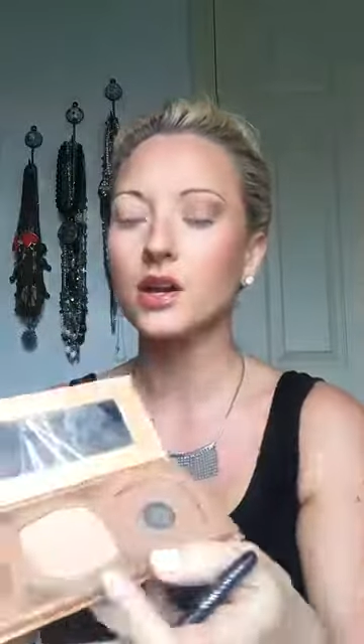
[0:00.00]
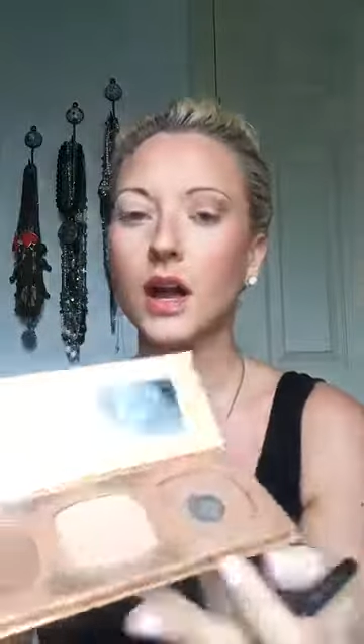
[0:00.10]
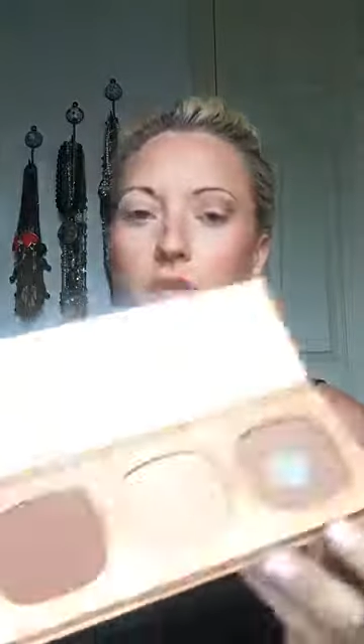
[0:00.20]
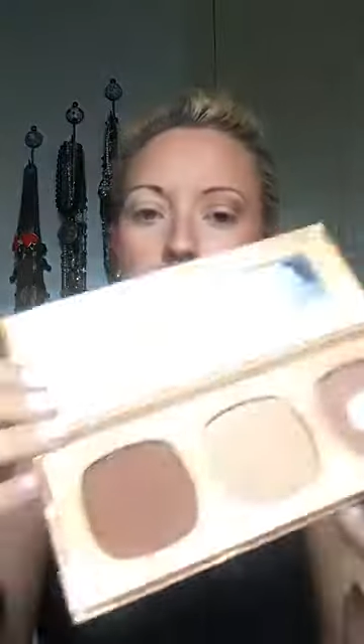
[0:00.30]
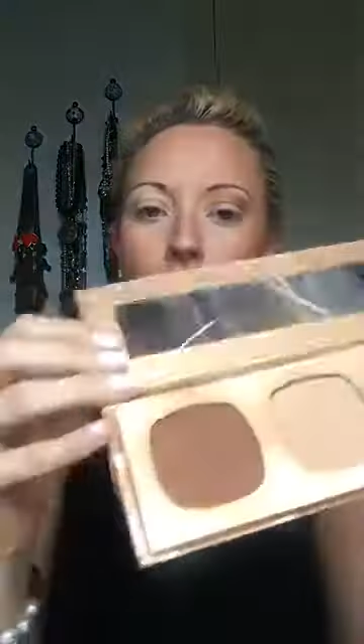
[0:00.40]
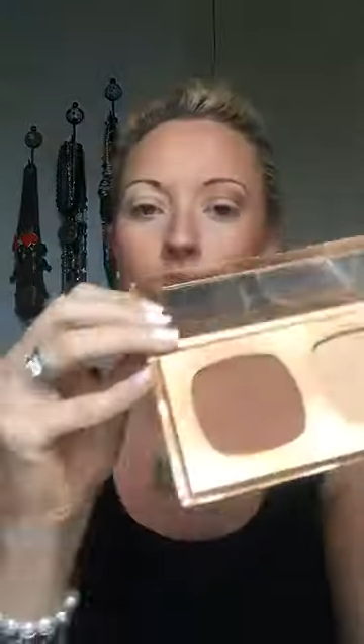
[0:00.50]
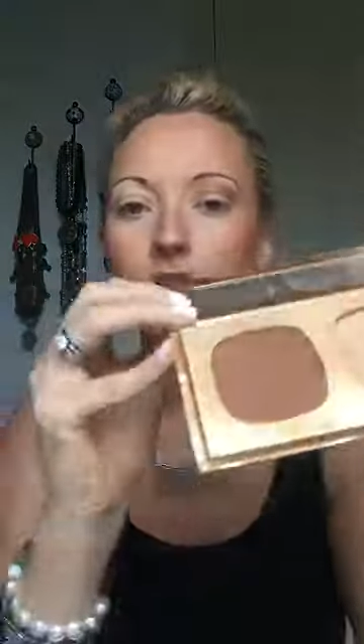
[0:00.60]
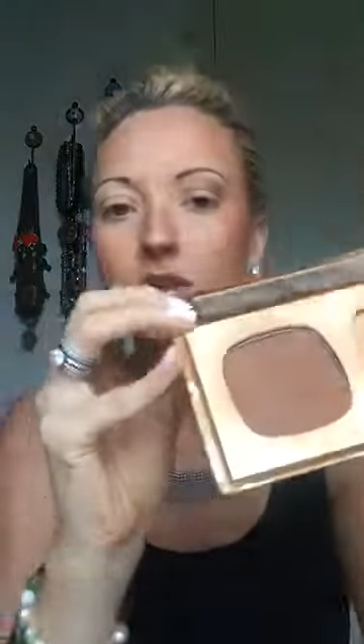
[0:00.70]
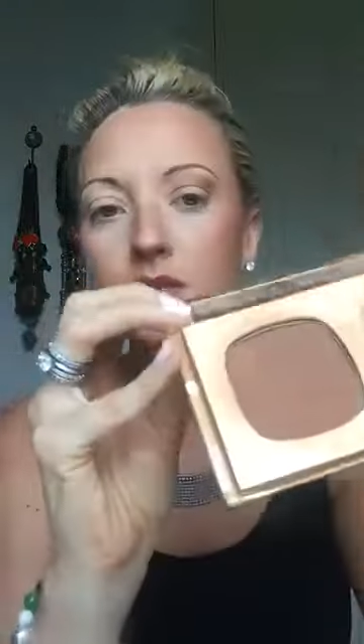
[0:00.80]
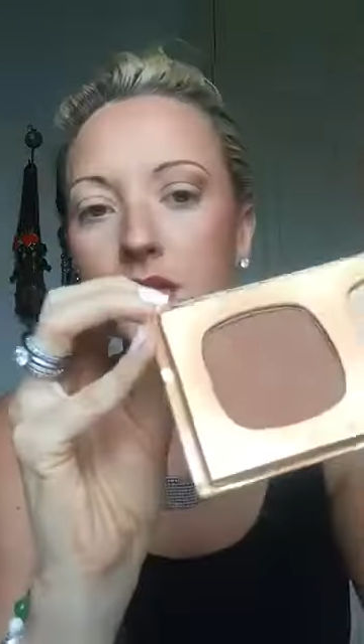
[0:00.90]
I don't usually
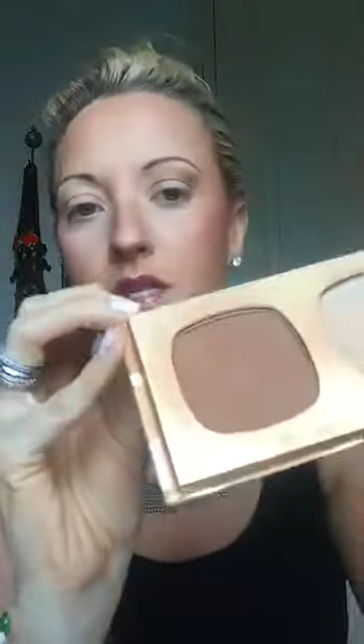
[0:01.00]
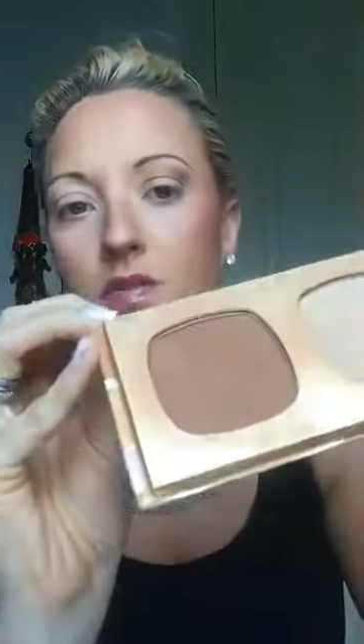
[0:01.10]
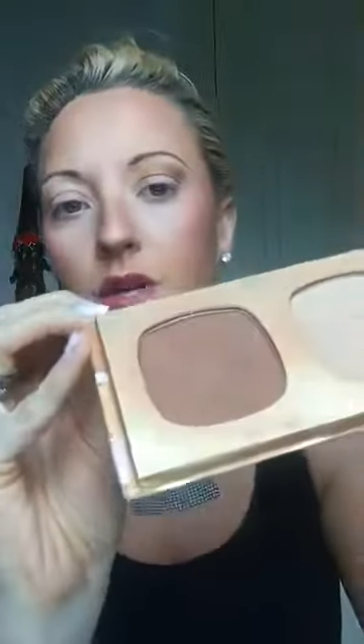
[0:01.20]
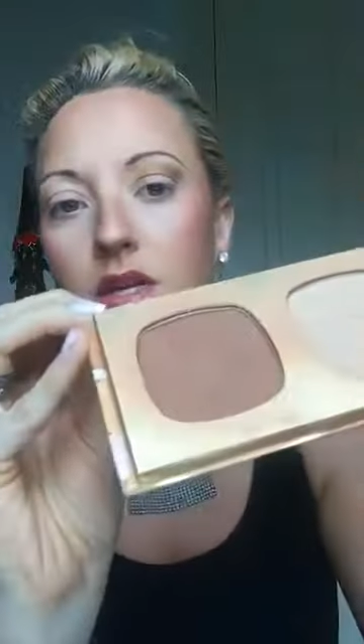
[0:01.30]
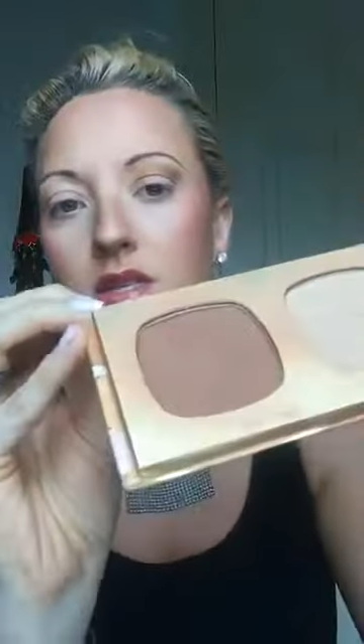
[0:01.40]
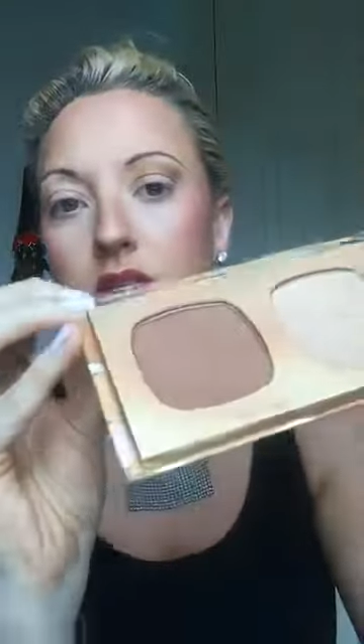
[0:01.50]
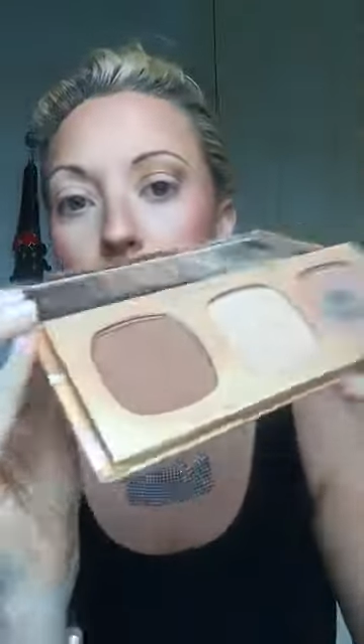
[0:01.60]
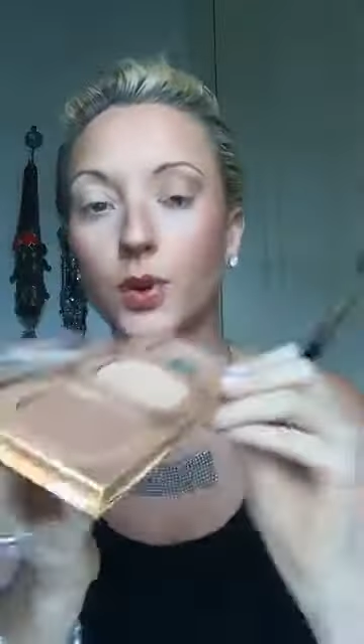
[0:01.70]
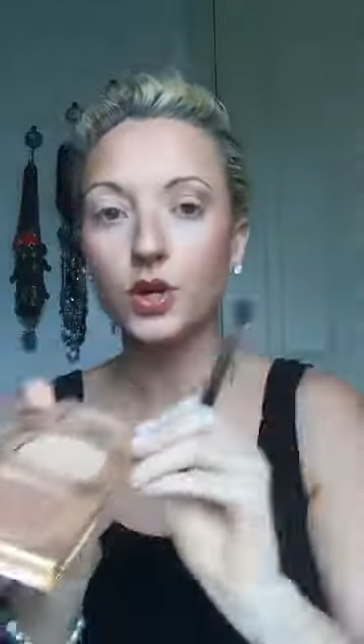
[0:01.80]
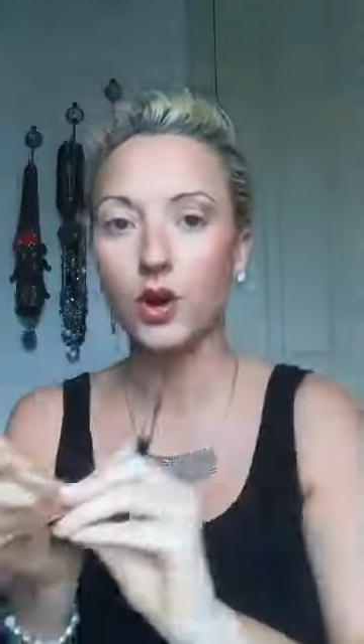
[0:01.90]
use this one, it's
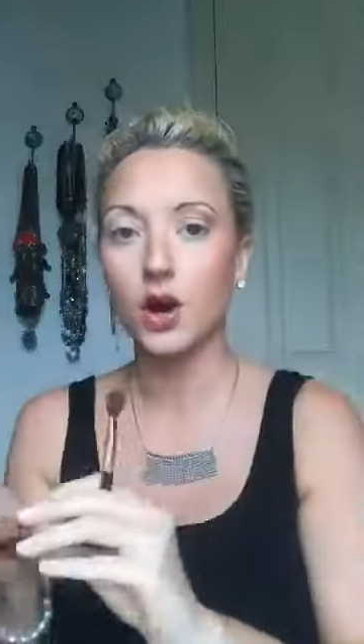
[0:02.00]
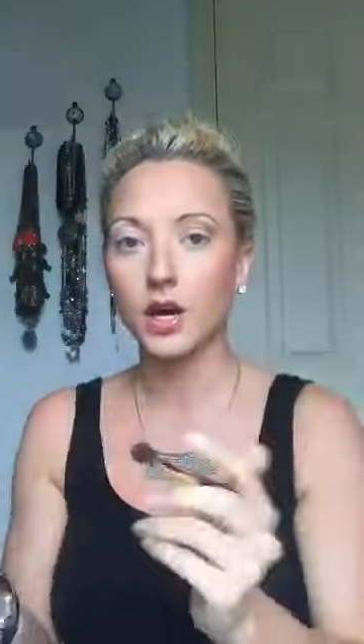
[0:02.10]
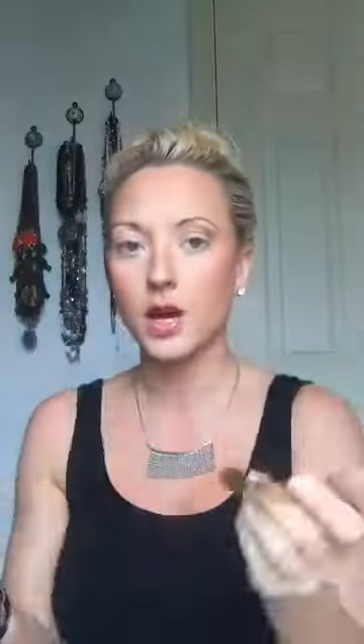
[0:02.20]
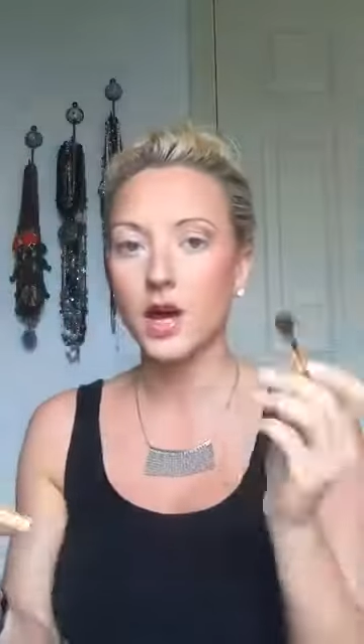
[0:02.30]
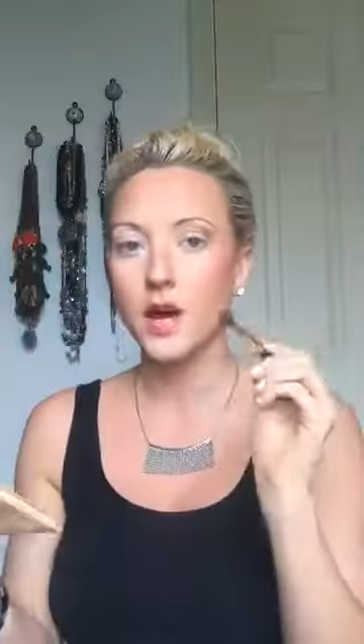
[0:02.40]
super dark,